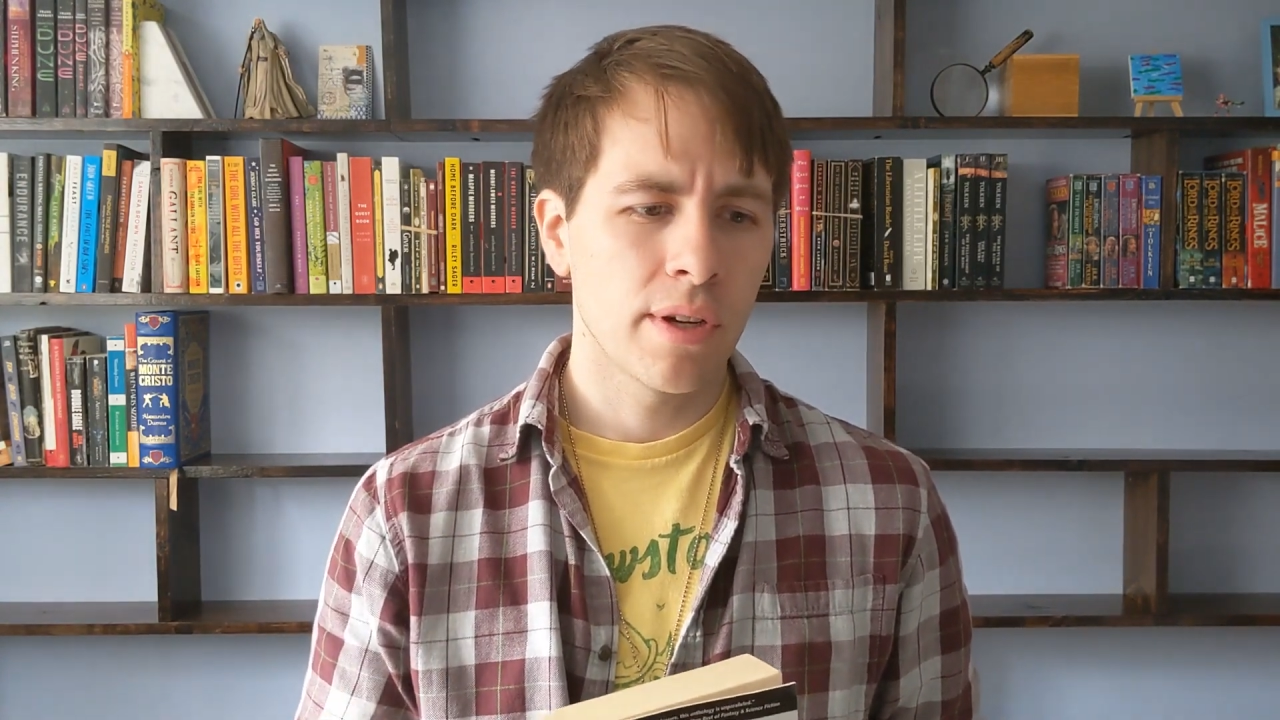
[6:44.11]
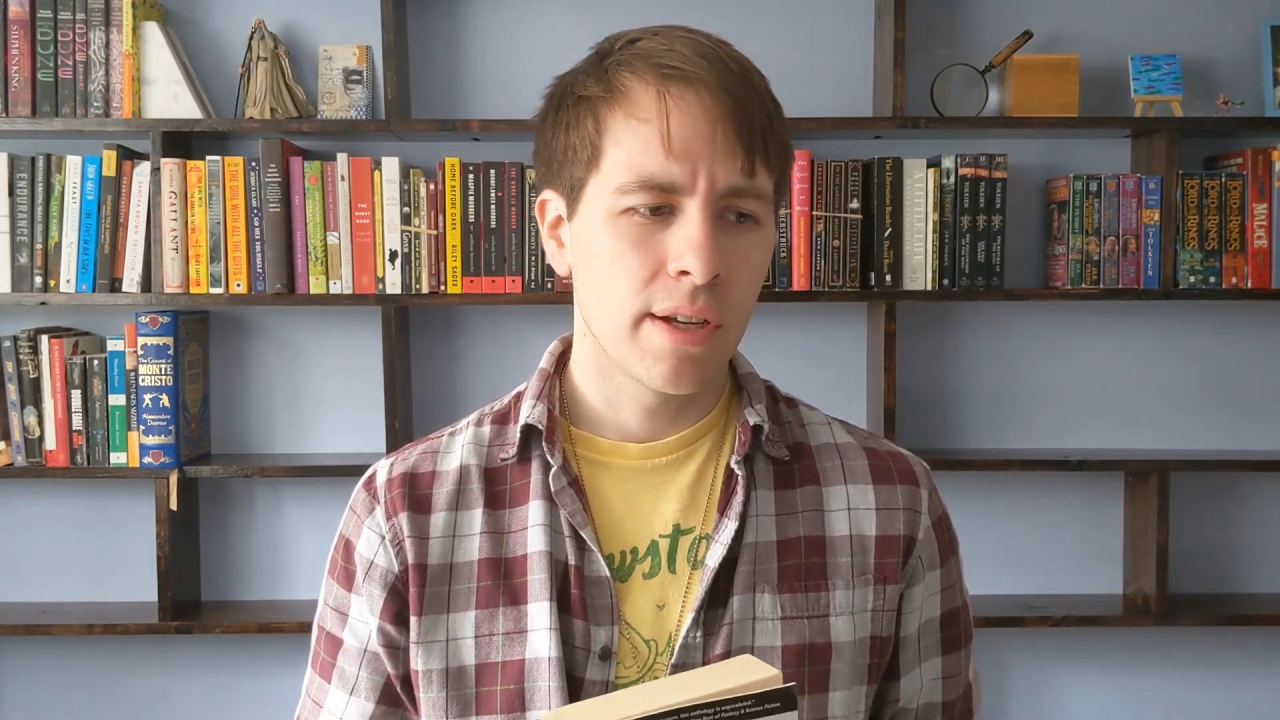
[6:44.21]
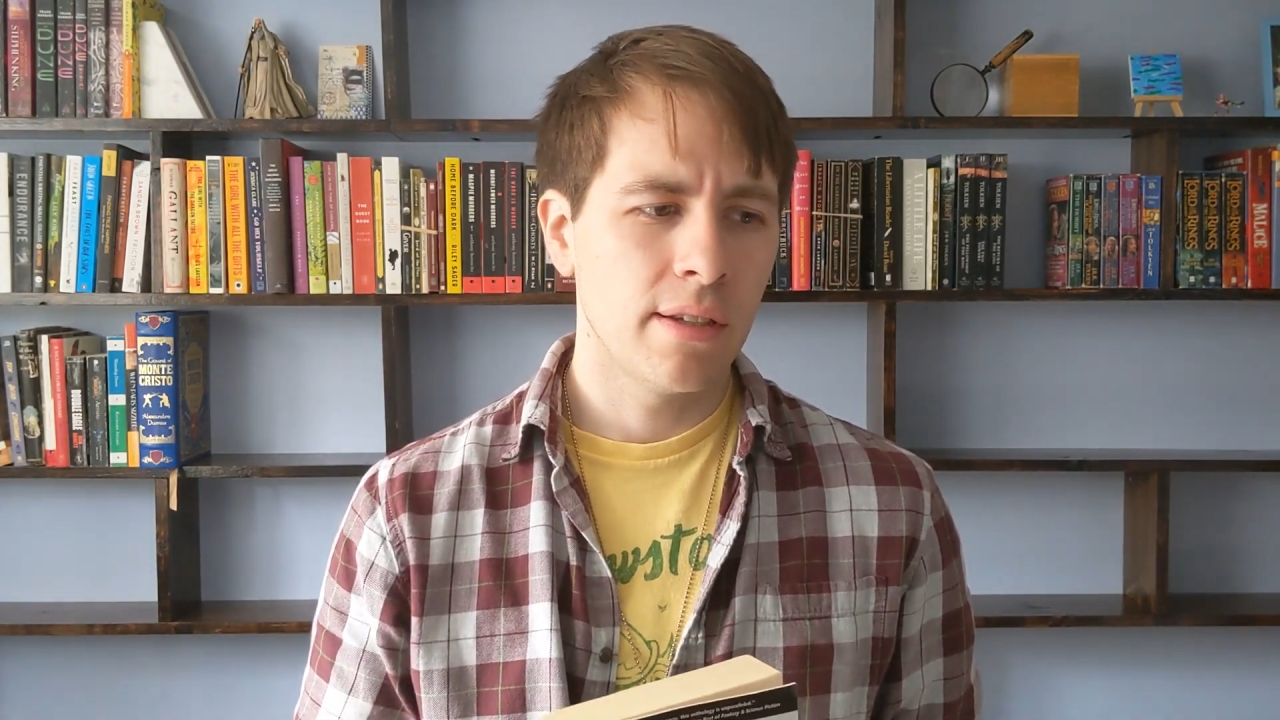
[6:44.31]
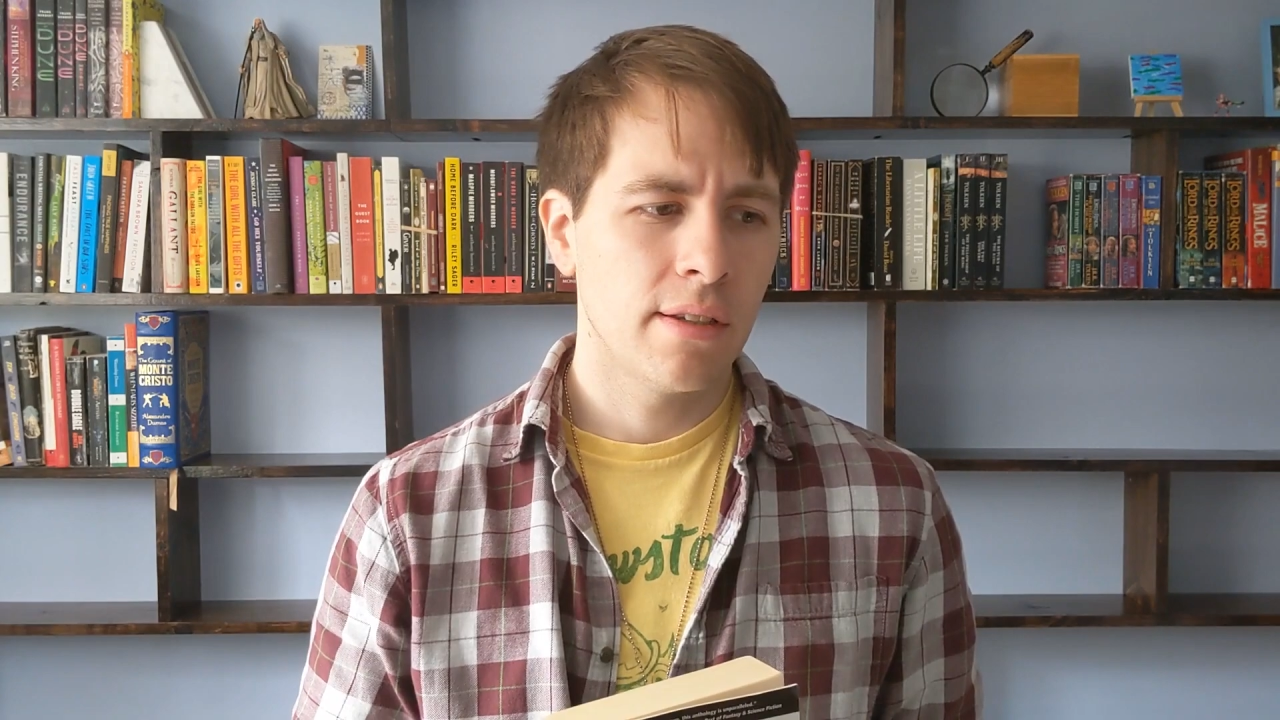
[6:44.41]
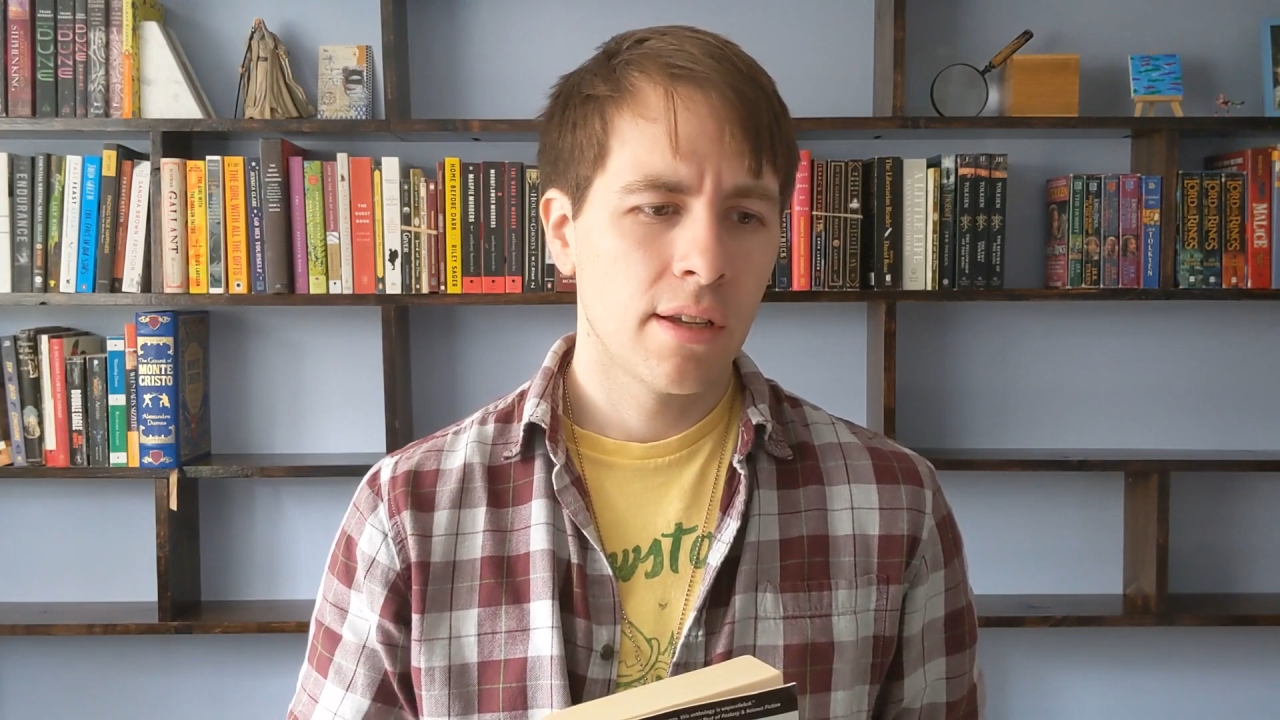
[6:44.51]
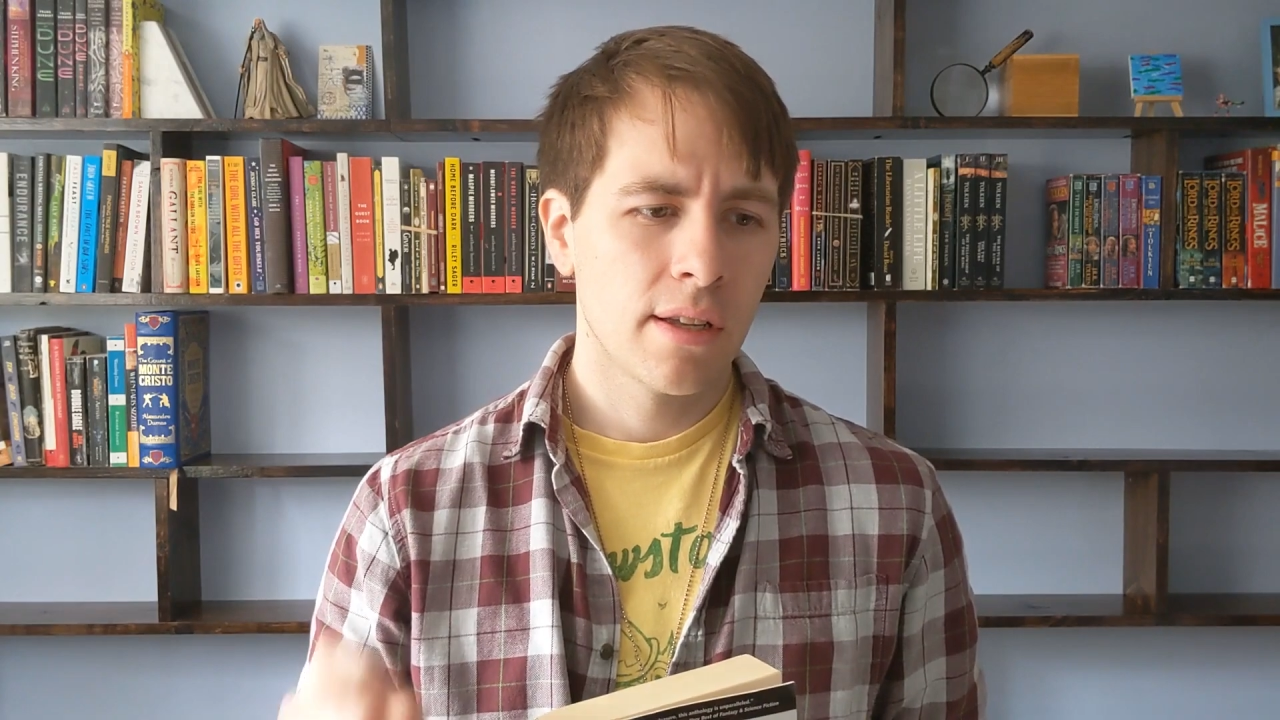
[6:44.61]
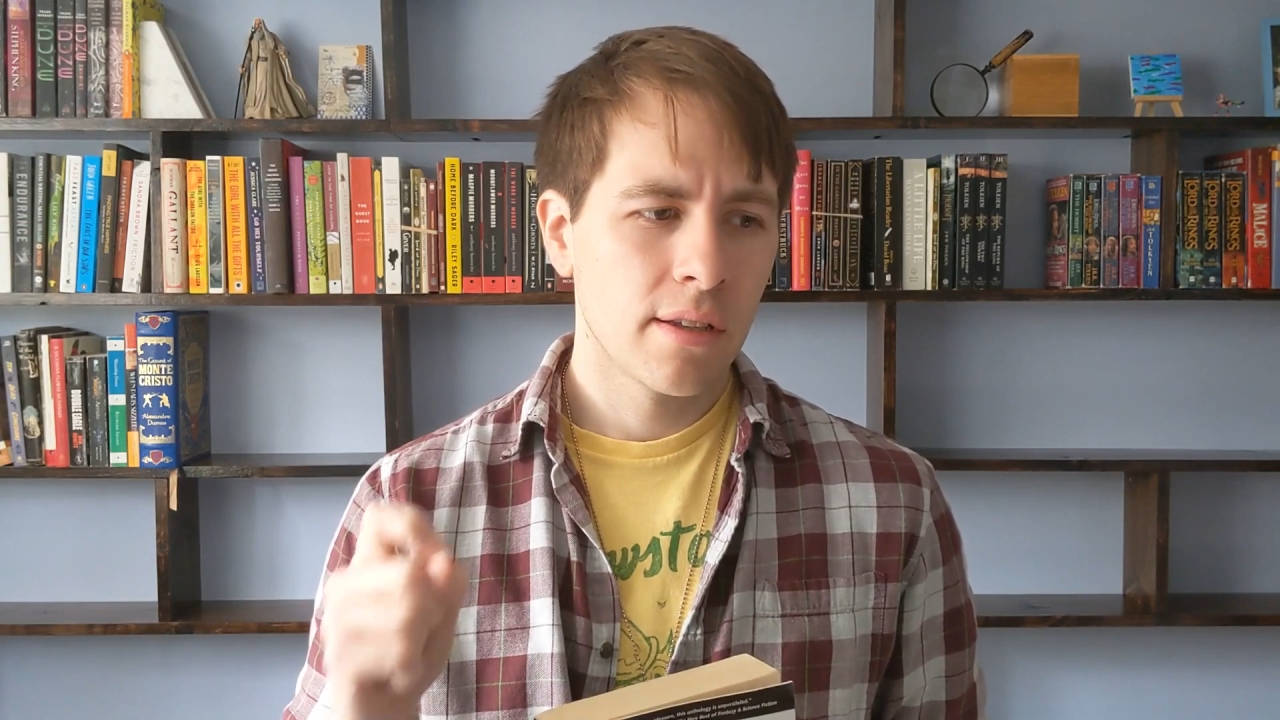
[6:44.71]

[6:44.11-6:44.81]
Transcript: written.